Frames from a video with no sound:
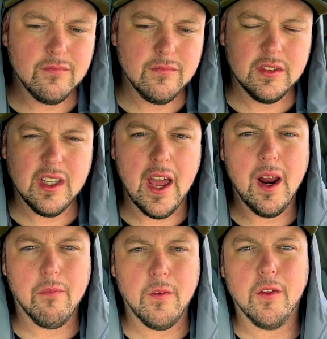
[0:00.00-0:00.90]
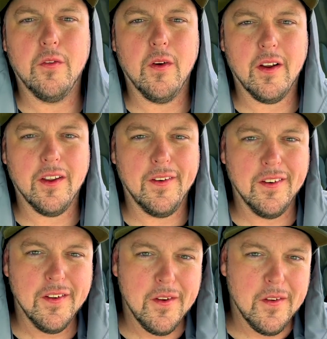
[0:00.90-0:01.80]
sign up for the fucking,
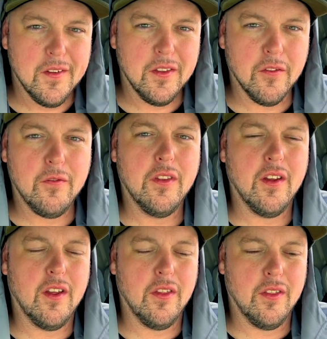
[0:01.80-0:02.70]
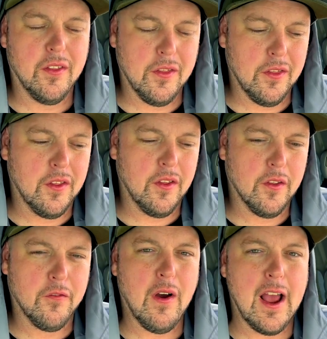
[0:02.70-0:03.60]
the
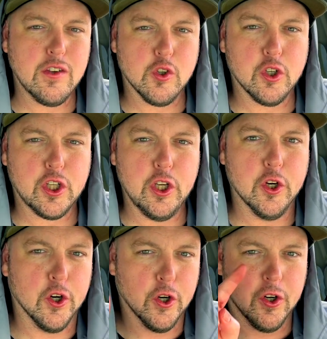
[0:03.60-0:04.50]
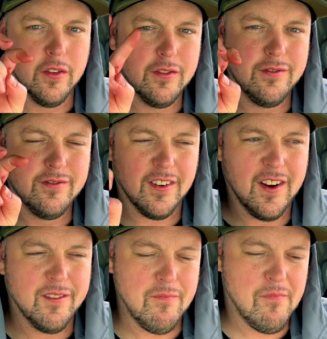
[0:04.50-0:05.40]
Pfizer cure,
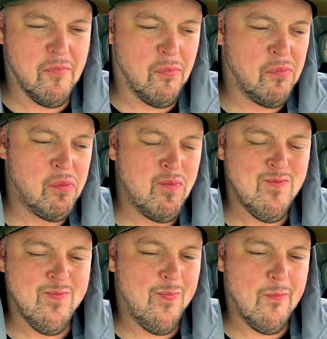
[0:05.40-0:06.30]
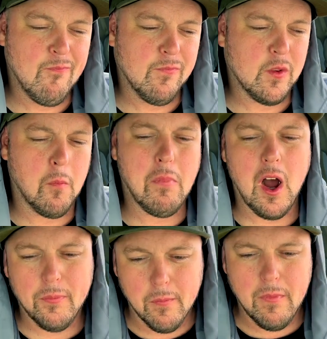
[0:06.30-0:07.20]
right? So
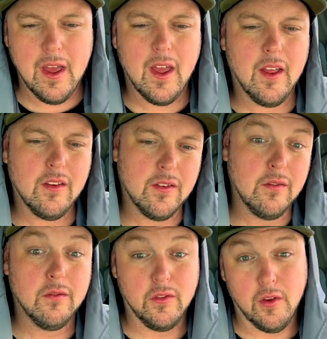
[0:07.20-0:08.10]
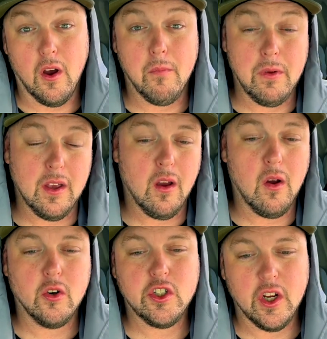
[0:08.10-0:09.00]
pop the meds, zombie
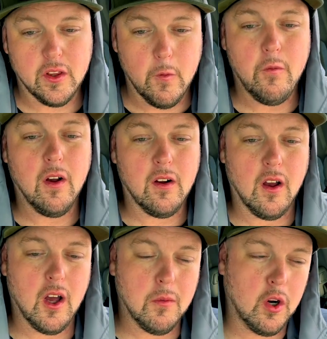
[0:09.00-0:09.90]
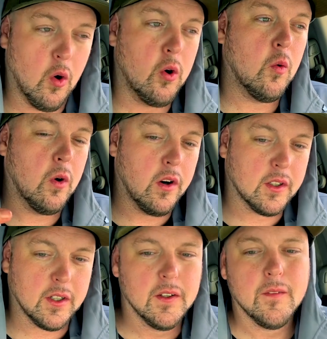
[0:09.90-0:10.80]
out, shut the fuck up, go to
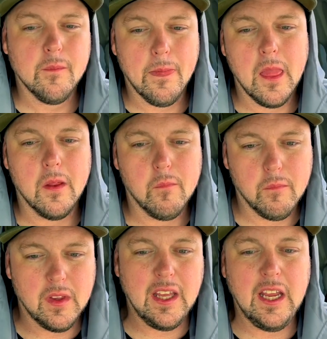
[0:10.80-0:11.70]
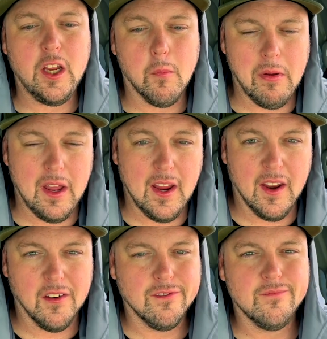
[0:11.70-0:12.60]
work, eat your
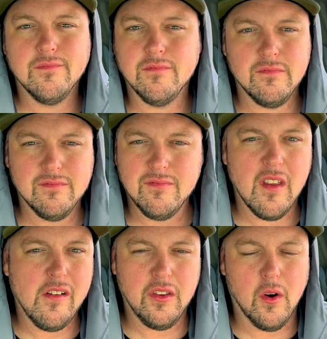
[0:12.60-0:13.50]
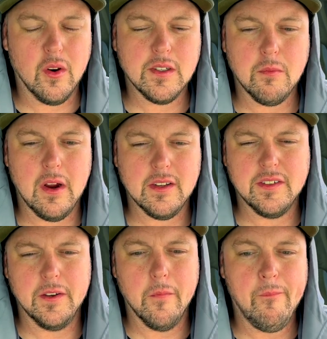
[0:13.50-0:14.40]
pain, don't express
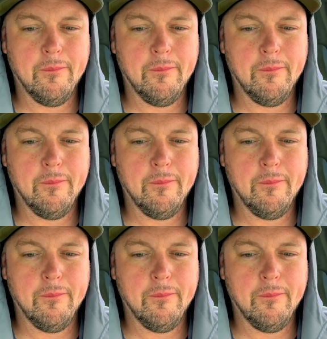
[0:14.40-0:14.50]
it.